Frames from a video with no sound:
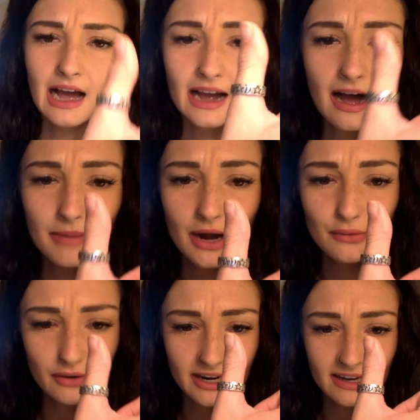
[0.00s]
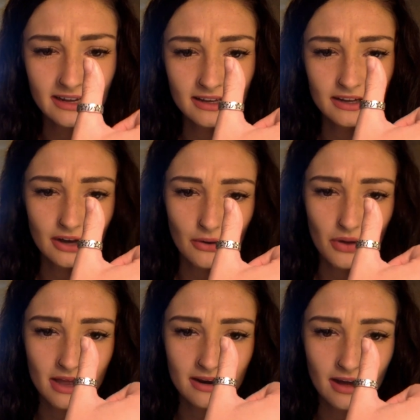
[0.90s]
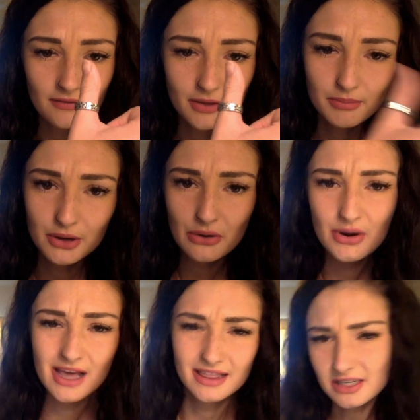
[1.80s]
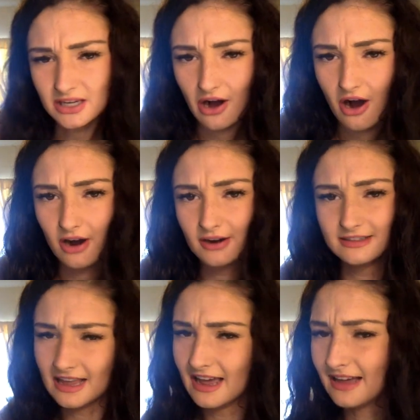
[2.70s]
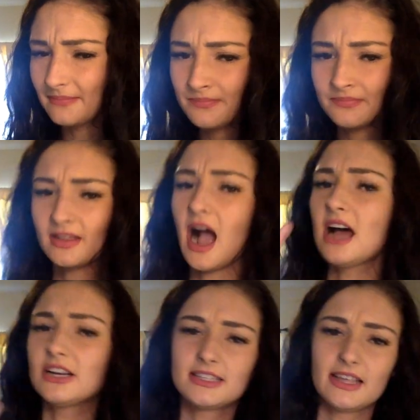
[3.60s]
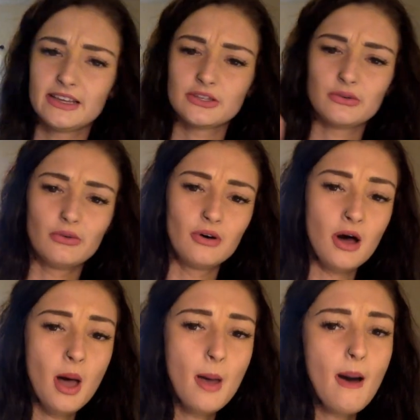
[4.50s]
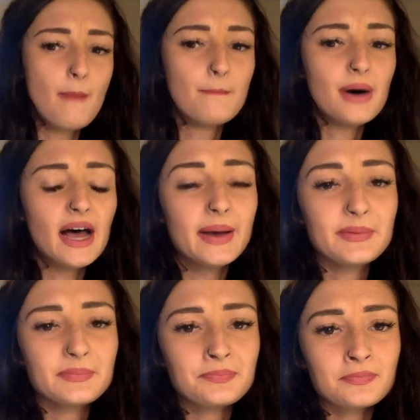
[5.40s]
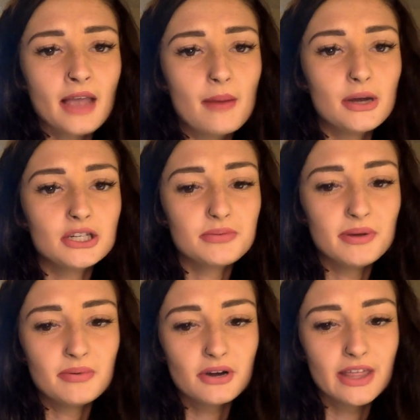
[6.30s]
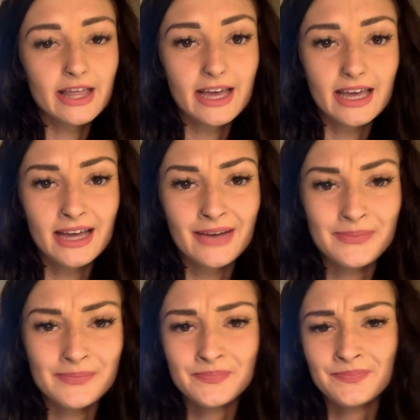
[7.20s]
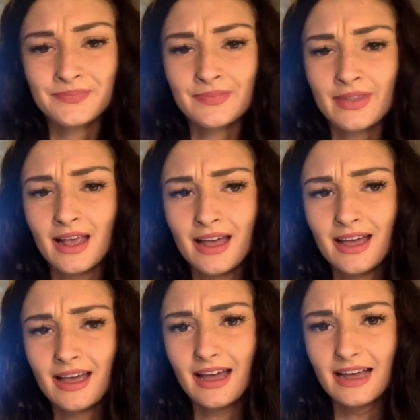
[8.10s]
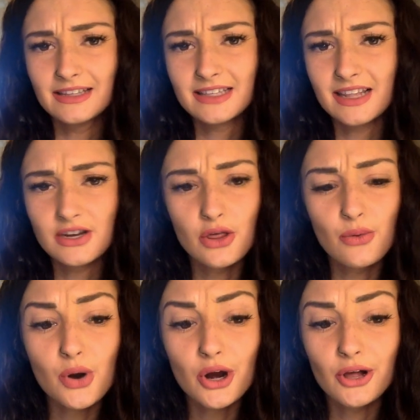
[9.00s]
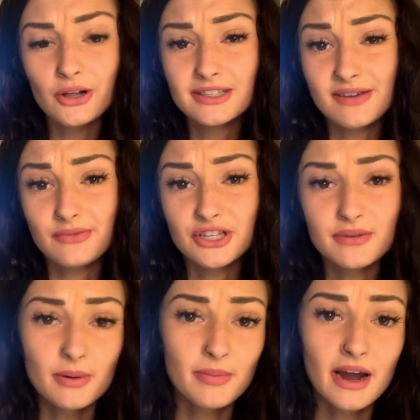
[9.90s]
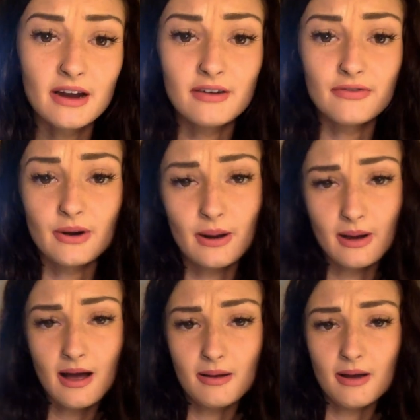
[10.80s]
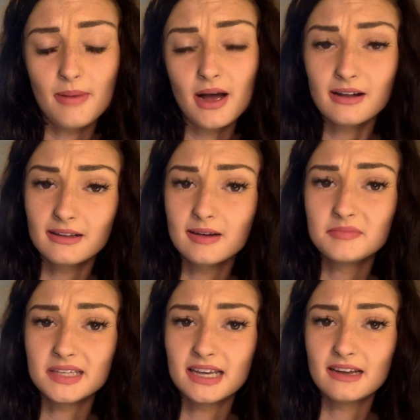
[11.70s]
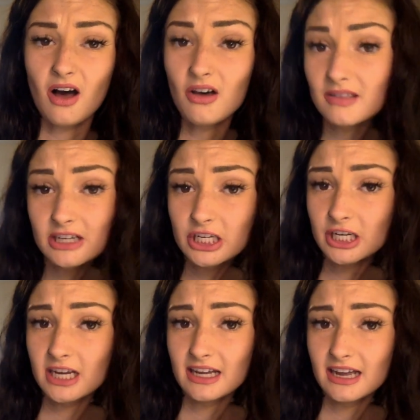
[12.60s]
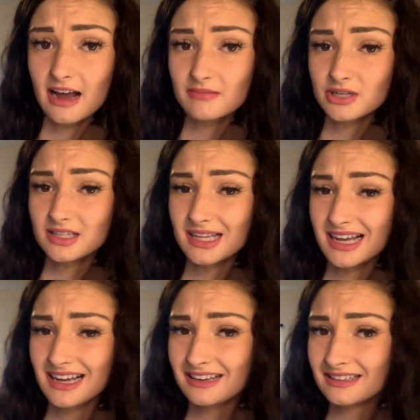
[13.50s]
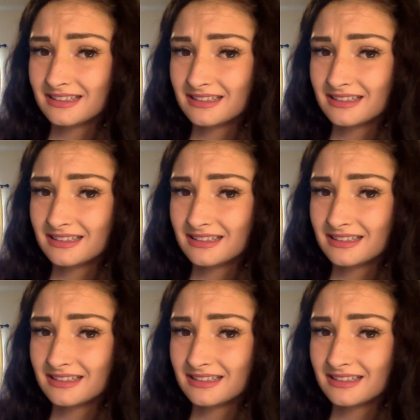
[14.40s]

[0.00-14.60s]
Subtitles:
I got my ring going of the moon and the stars. Like, I just think it's cool. But a bunch of people are thinking it's the end of the world and we should prepare for our apocalypse and all this shit. And I'm just like,